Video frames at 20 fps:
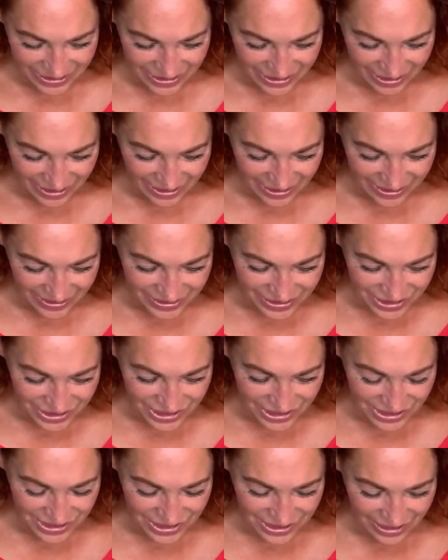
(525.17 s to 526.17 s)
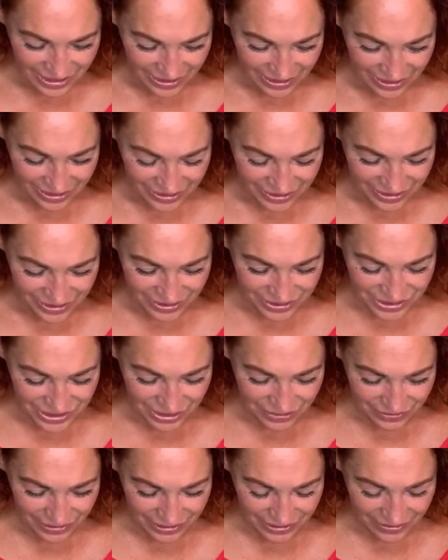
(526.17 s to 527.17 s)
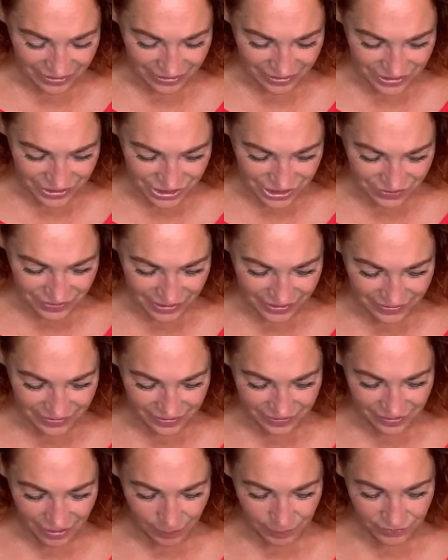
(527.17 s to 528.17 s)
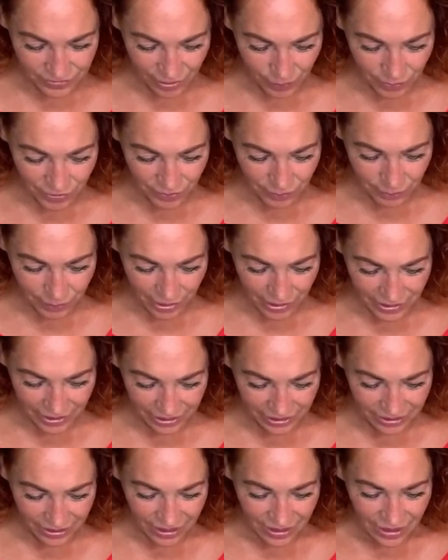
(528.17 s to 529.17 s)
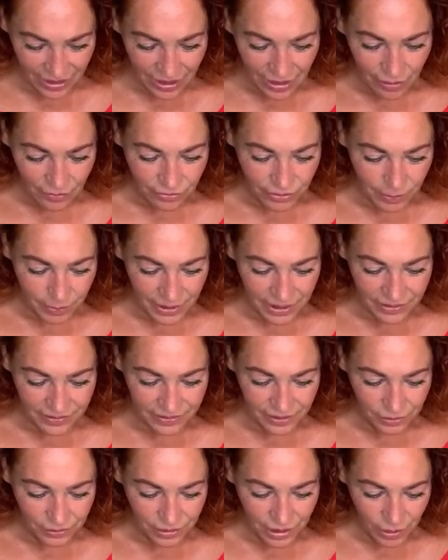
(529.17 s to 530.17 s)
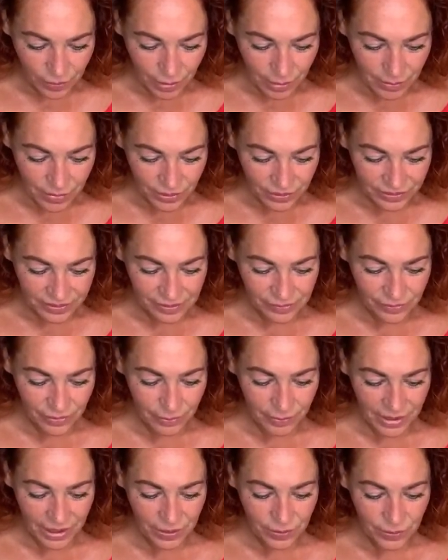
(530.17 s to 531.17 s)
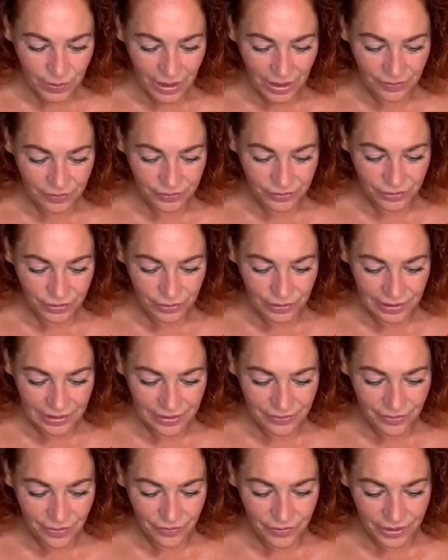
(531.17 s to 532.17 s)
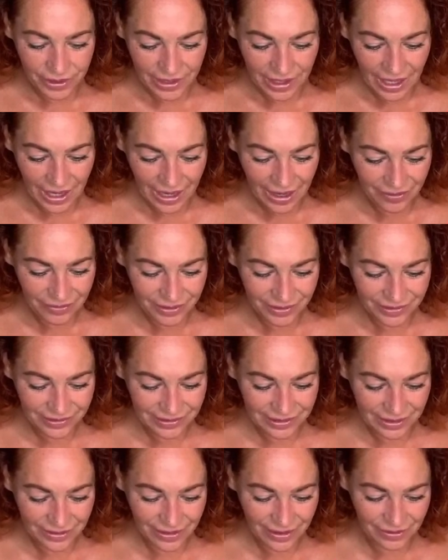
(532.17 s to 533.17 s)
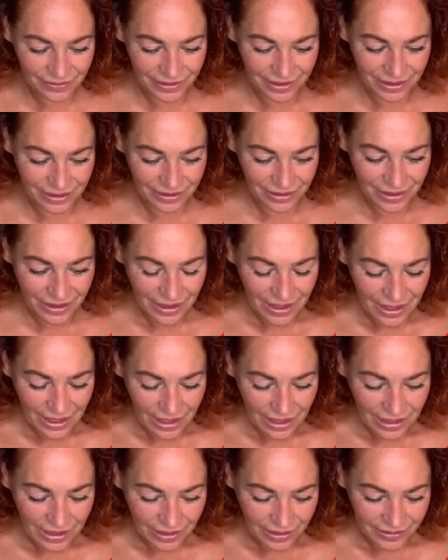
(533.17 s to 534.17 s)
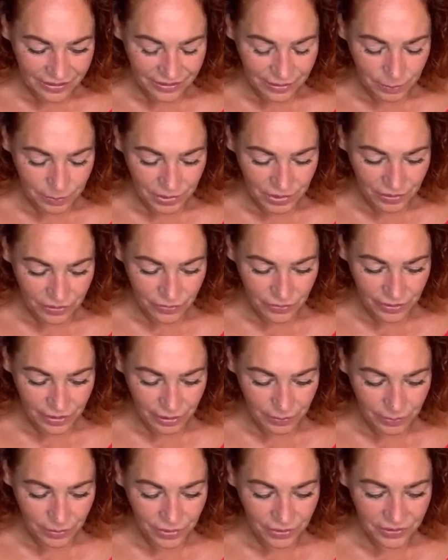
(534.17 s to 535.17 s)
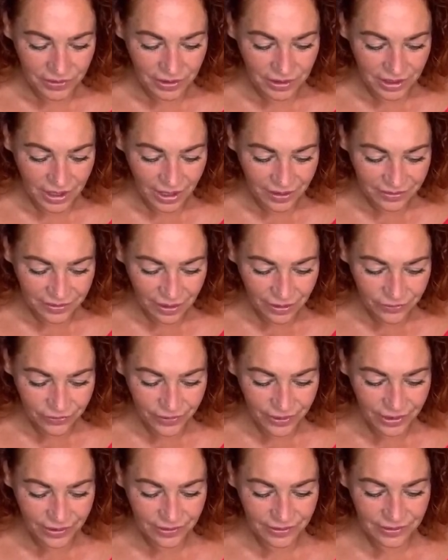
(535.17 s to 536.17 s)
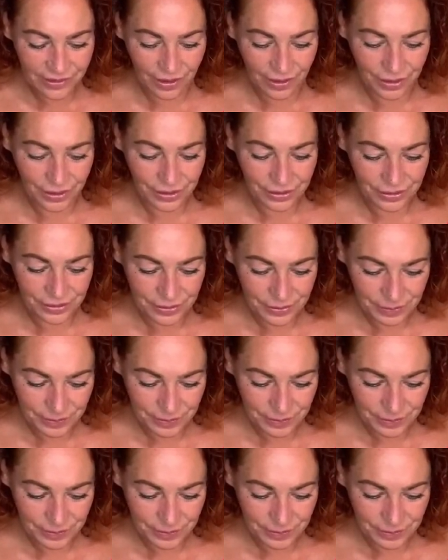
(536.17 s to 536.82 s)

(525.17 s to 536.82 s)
Uh, uh, Sherry, Sherry says, I'm done with buying for a bit, so no unboxing for me. We'll have to live it vicariously. Therein lies the beauty of an unboxing. Yes, I think so.